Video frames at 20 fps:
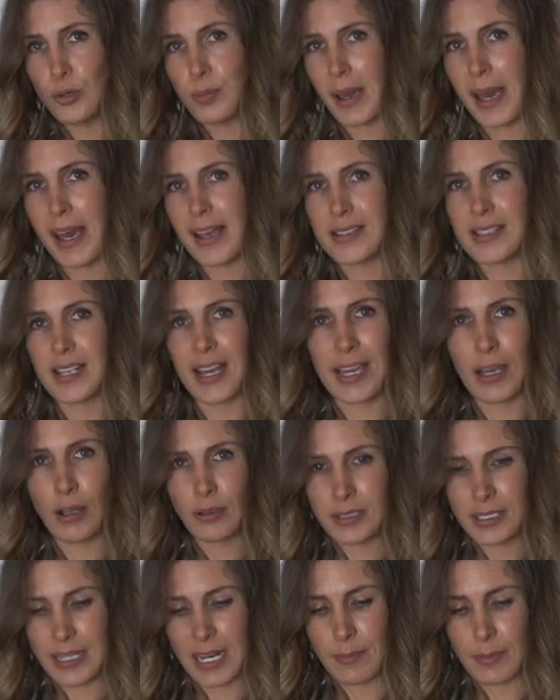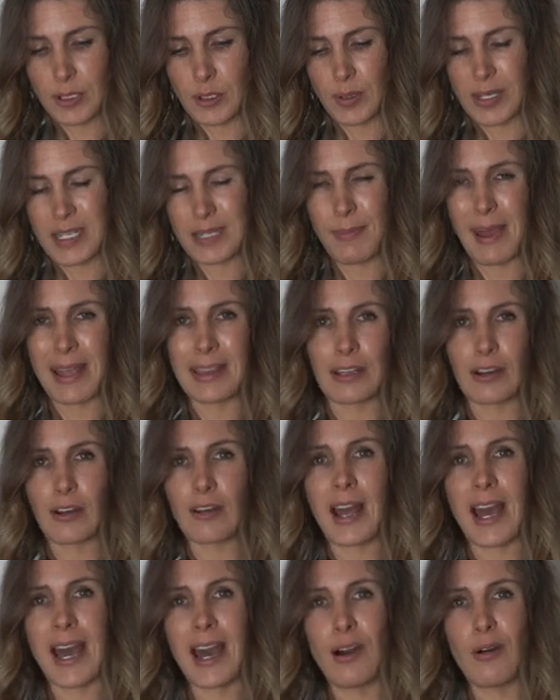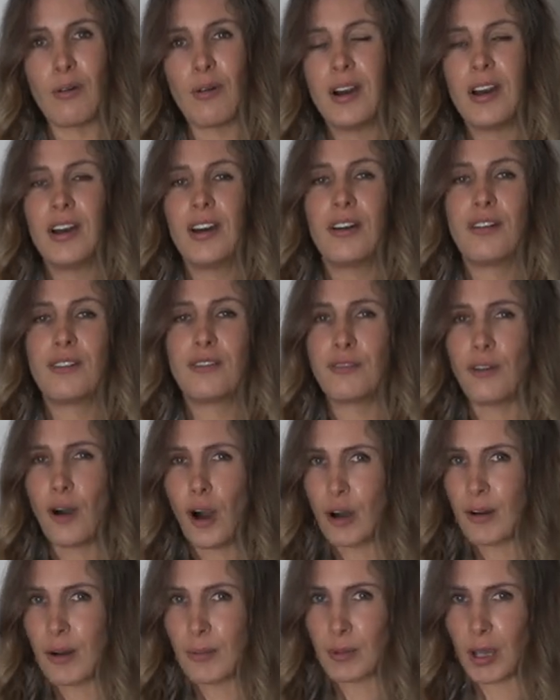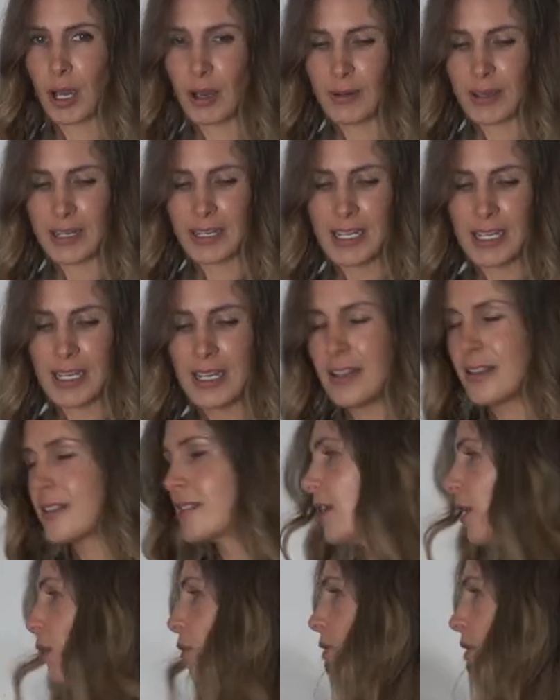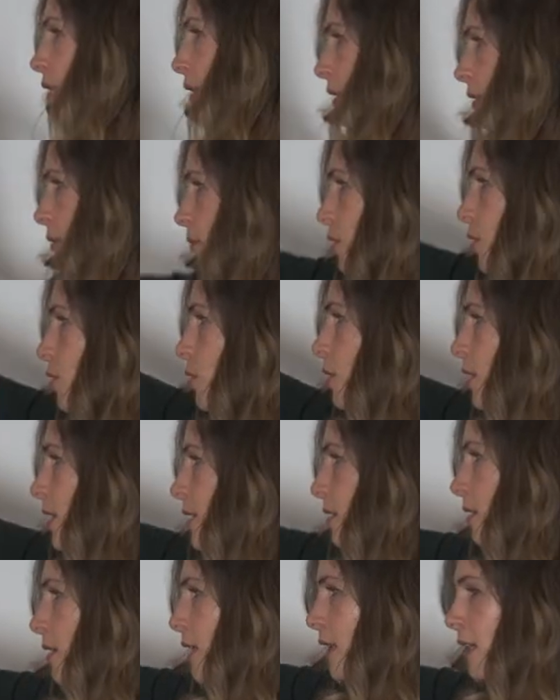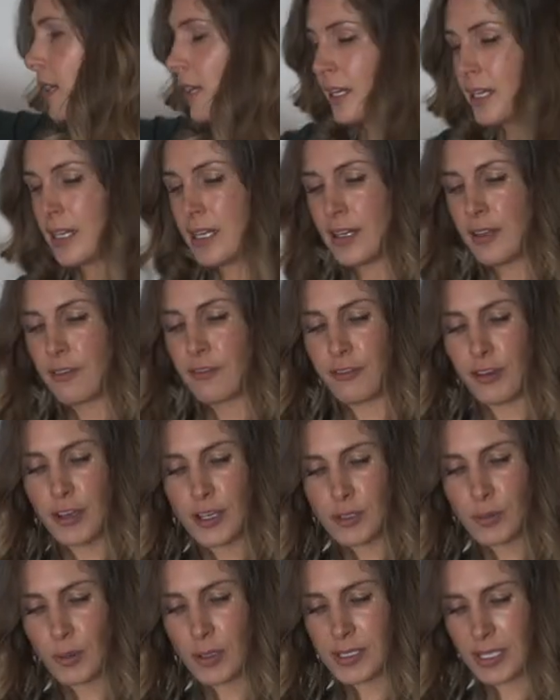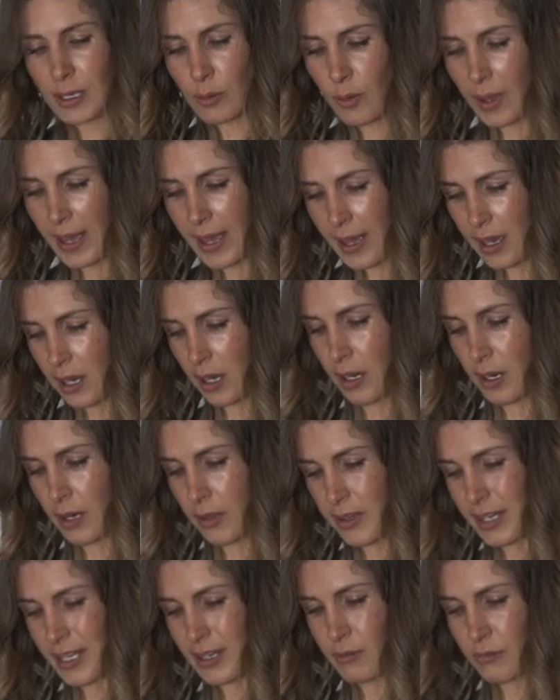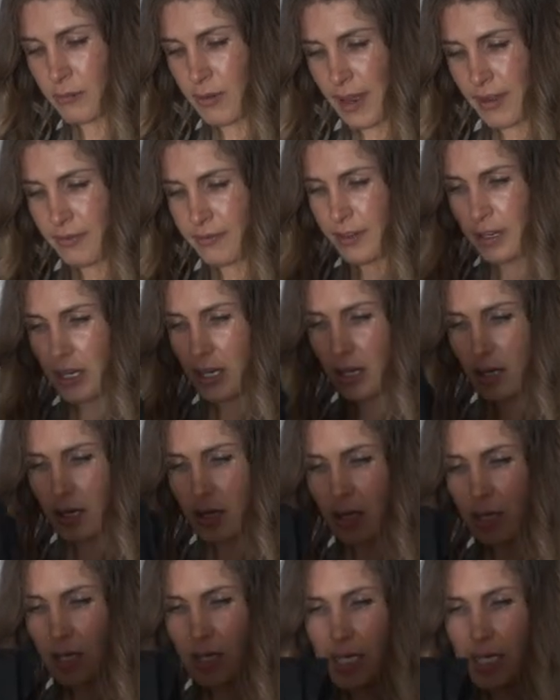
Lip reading: pairs that I alternate between depending on how far I'm going. So I'll chuck these on here. First ones I wear are the Rapha